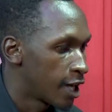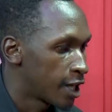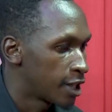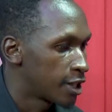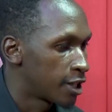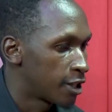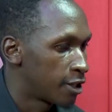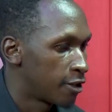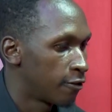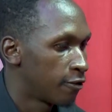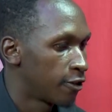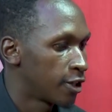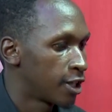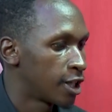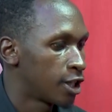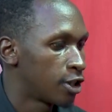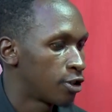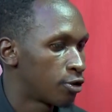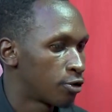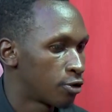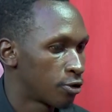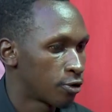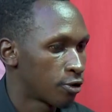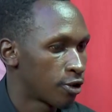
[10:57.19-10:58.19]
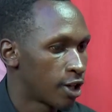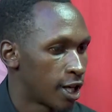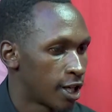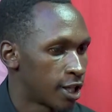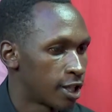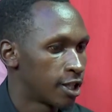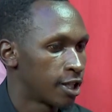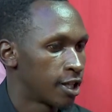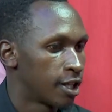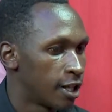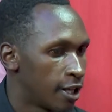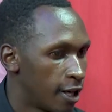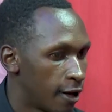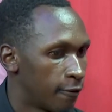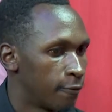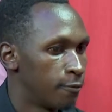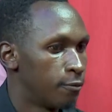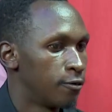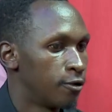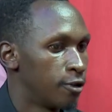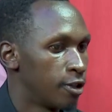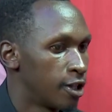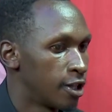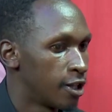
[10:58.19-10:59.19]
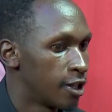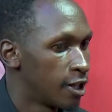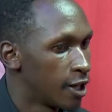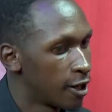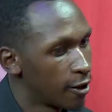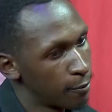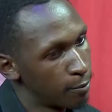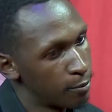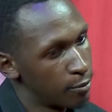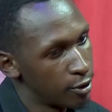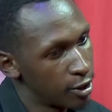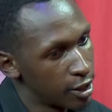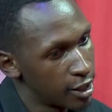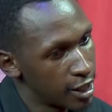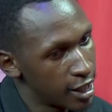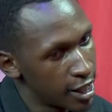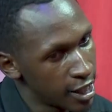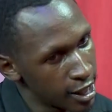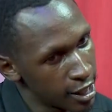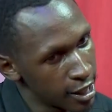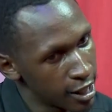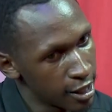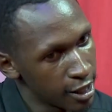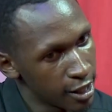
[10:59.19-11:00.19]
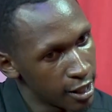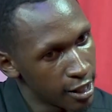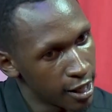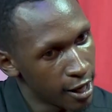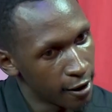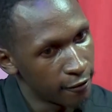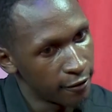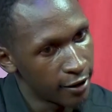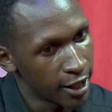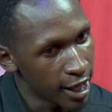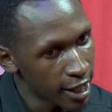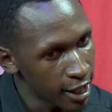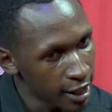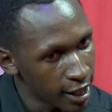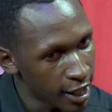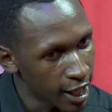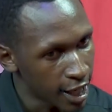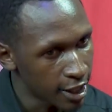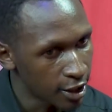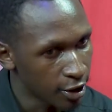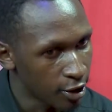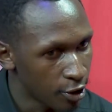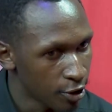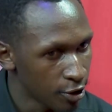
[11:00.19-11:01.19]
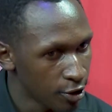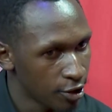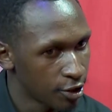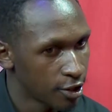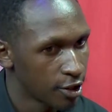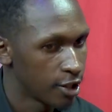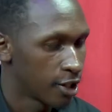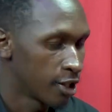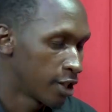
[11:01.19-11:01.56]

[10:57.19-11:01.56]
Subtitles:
certificate to show that you have done that course,